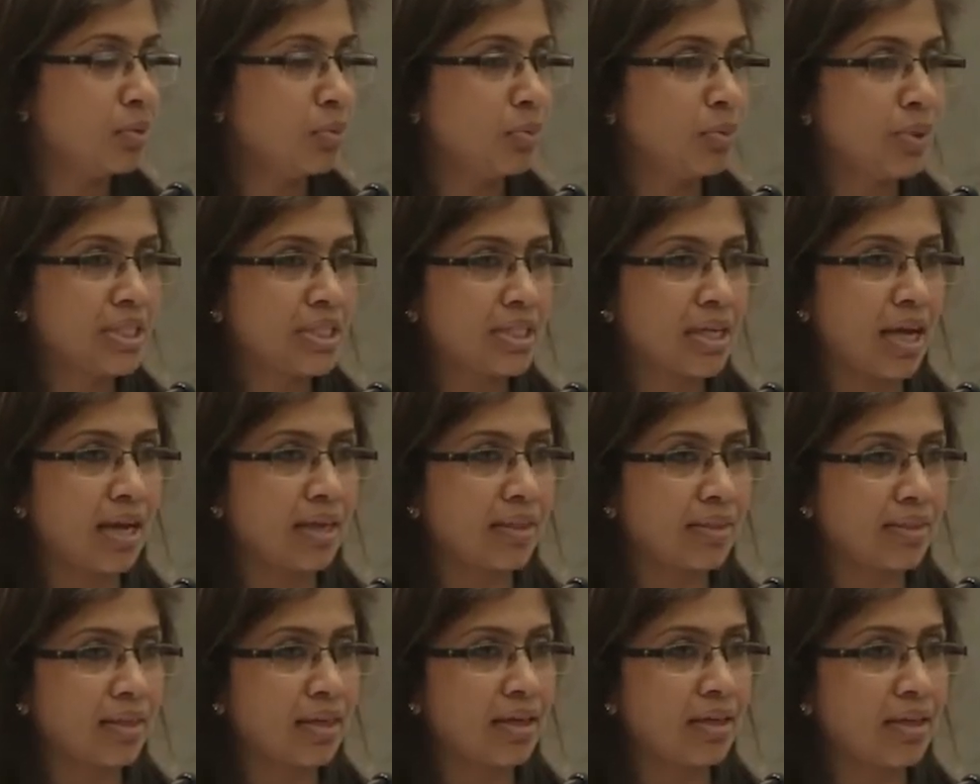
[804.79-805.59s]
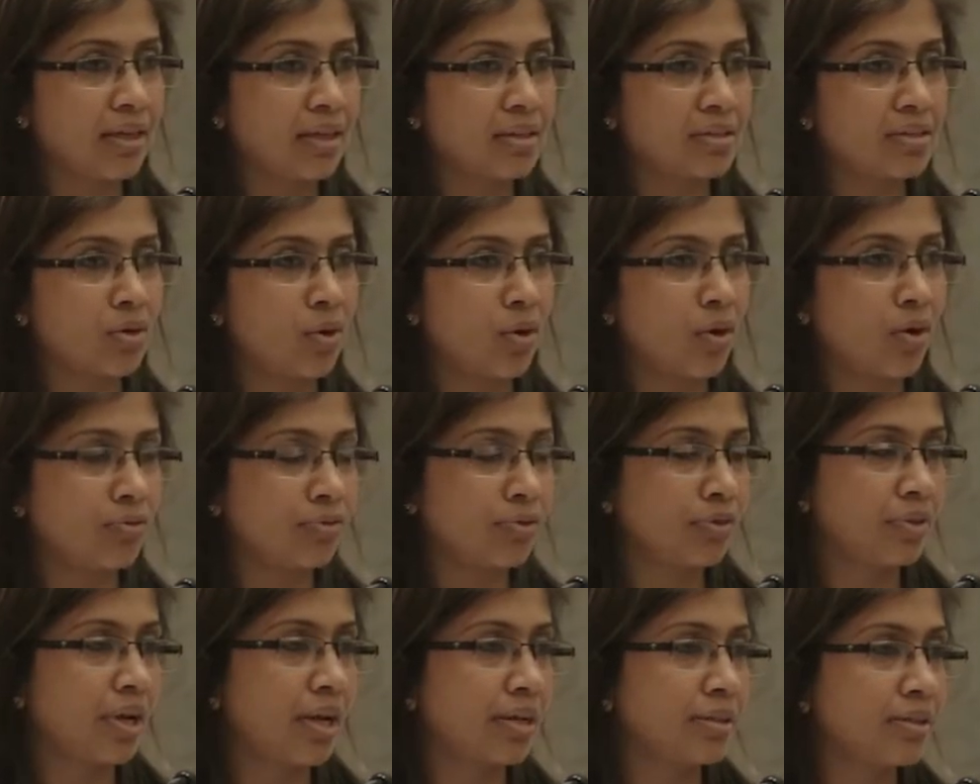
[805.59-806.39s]
which I think is
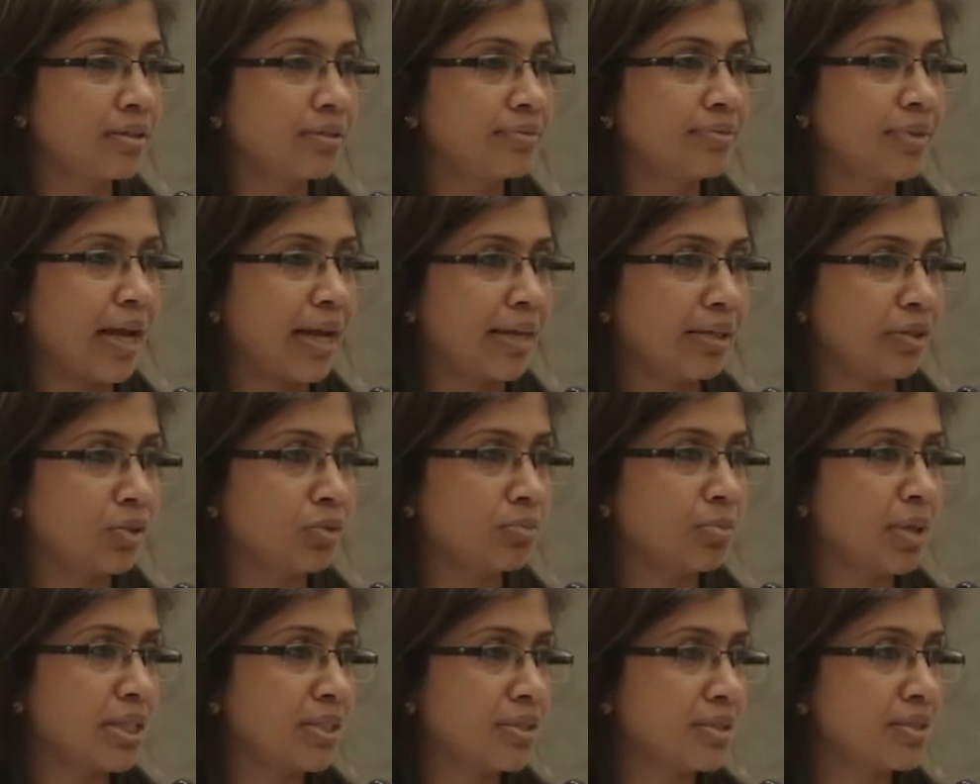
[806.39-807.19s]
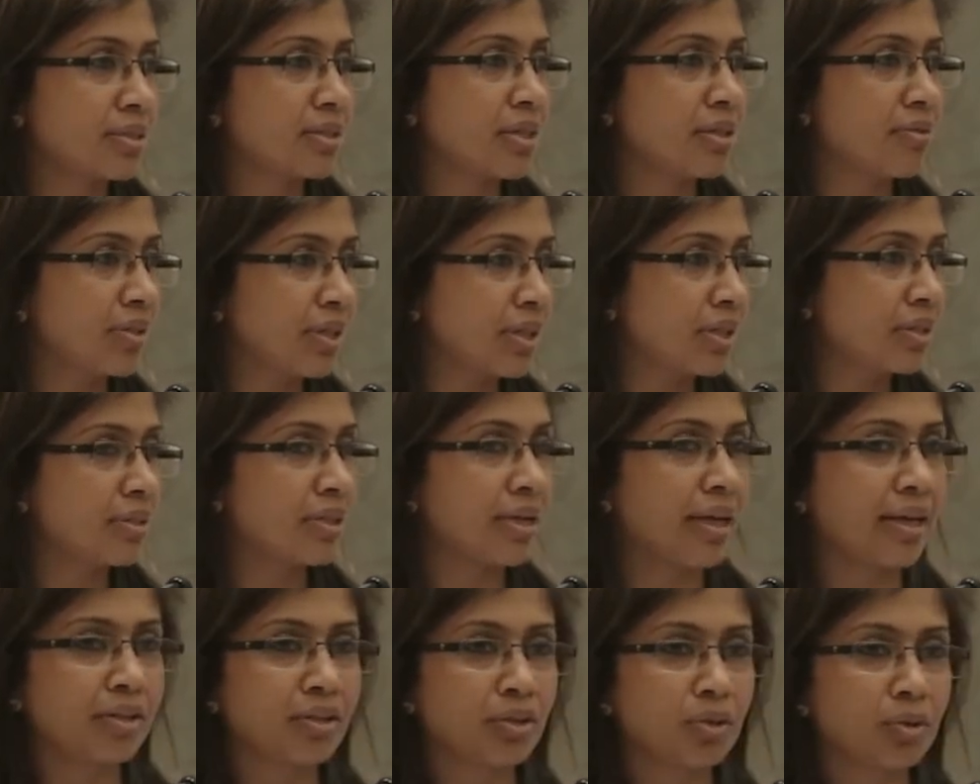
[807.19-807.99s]
often undervalued by just giving a
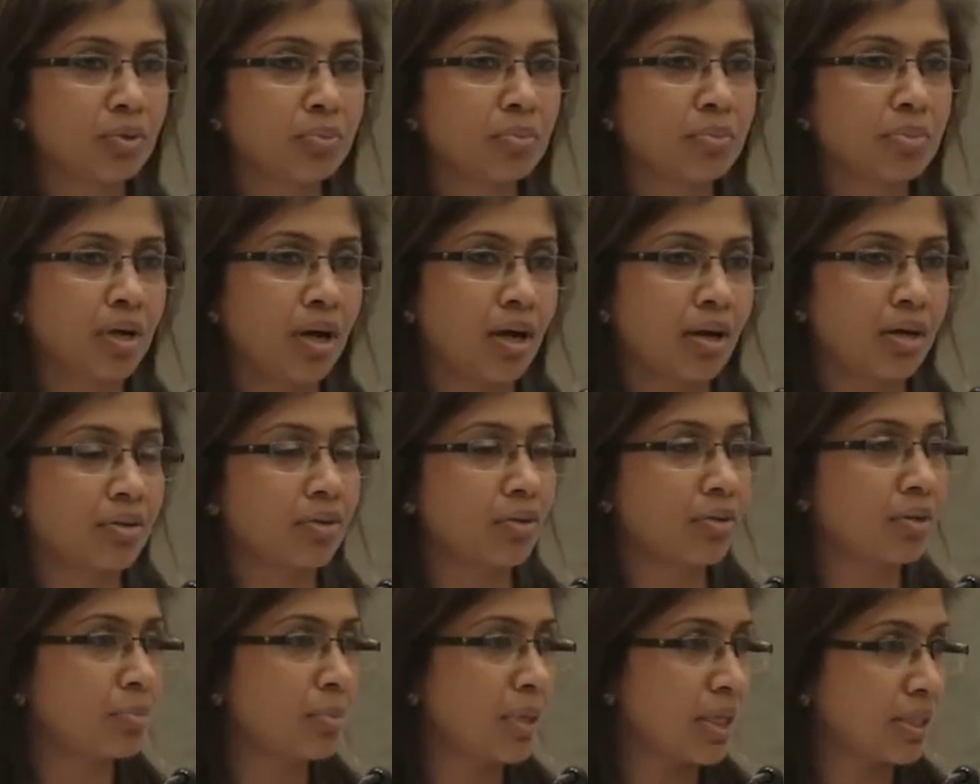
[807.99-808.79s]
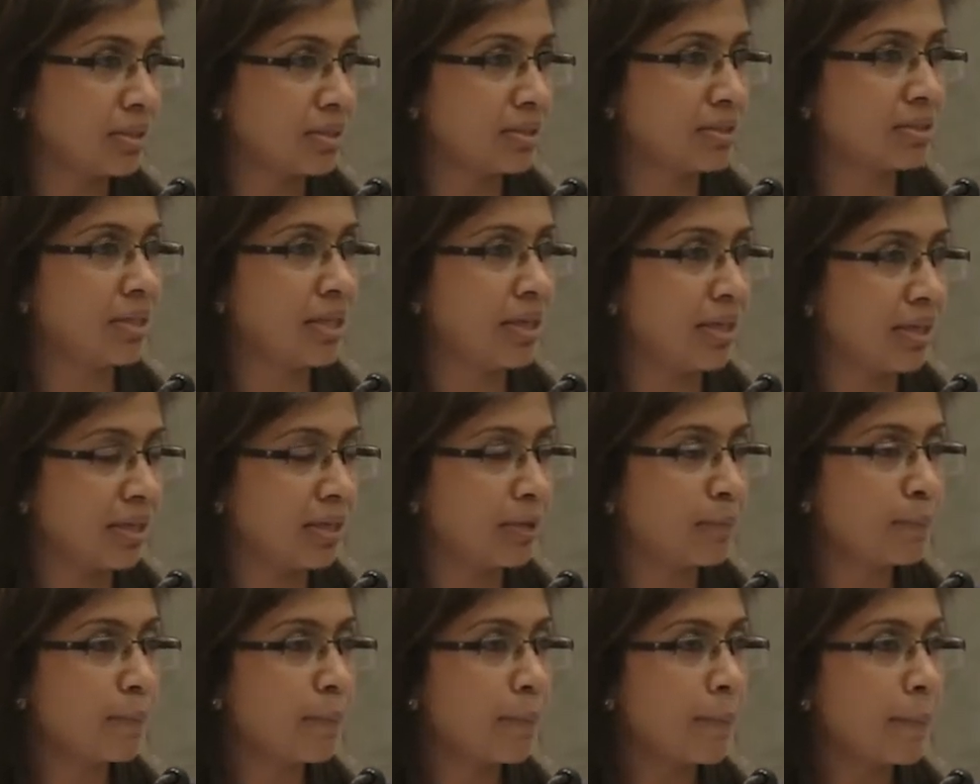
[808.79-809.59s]
thank you card on a Mother's
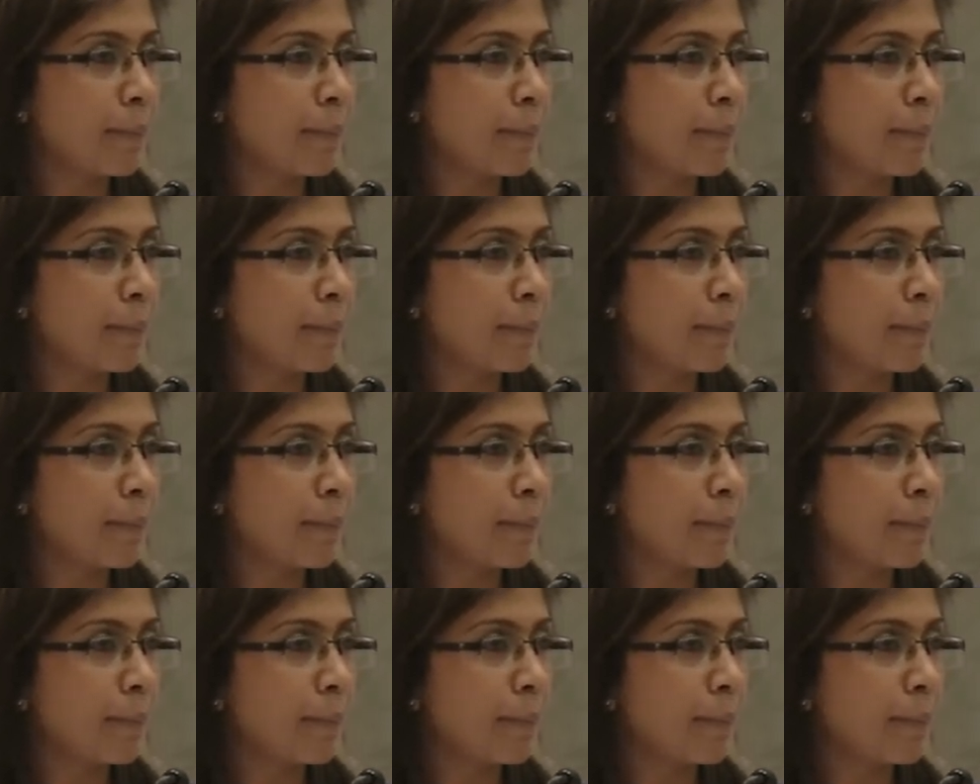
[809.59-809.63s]
Day.